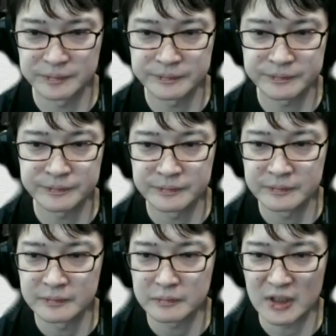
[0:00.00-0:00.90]
topic of
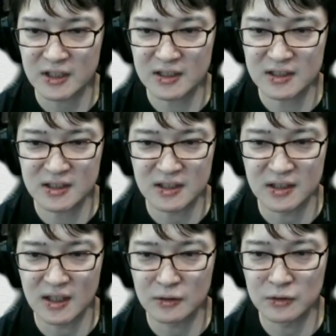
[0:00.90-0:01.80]
contents,
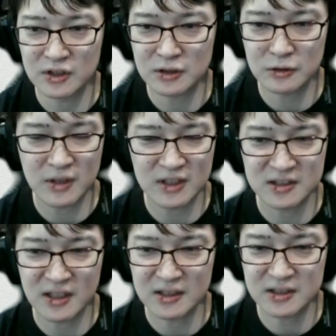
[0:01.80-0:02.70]
we are
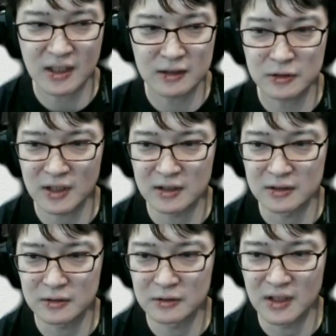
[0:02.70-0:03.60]
able to
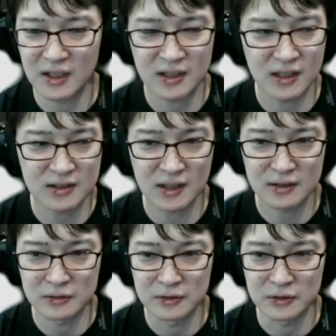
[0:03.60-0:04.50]
diversify the list
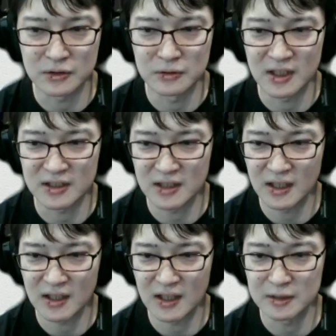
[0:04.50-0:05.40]
of the articles.
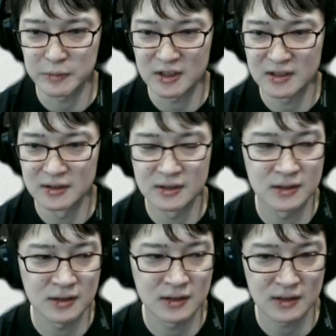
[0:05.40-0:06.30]
But if we use
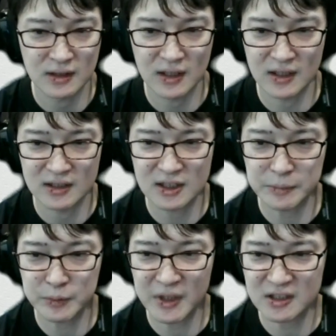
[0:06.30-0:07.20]
this
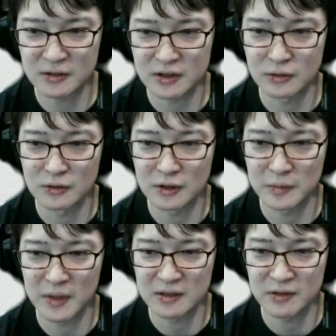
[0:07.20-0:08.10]
methodology, then there's
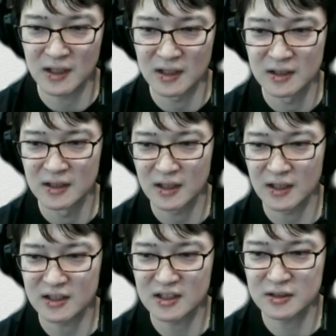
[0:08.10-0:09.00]
going to be a big
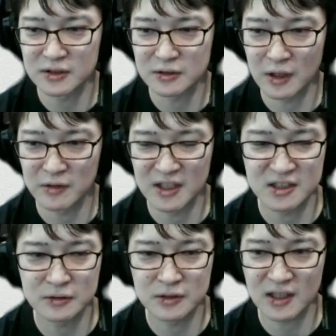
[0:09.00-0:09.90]
volume of calculation.
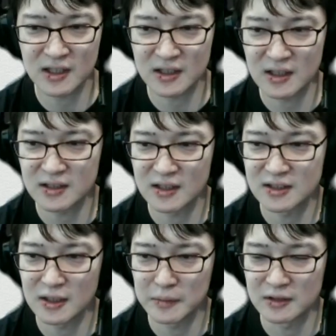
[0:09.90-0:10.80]
So for the skip-based
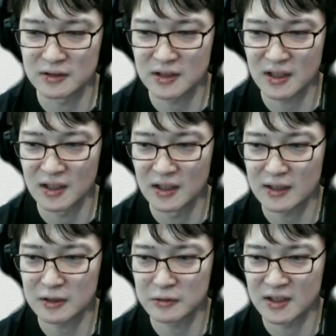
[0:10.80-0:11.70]
one, so
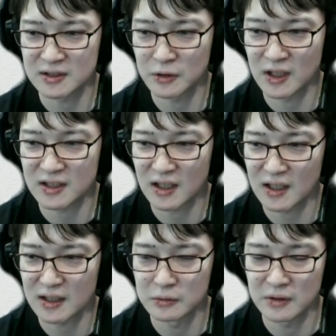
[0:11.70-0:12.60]
we are able to put the
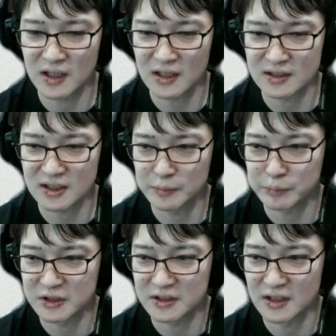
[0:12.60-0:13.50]
score once,
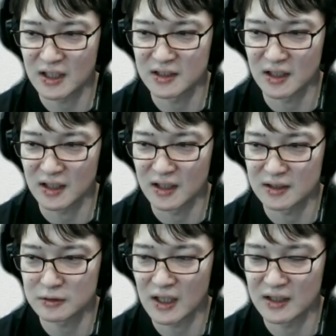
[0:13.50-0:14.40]
and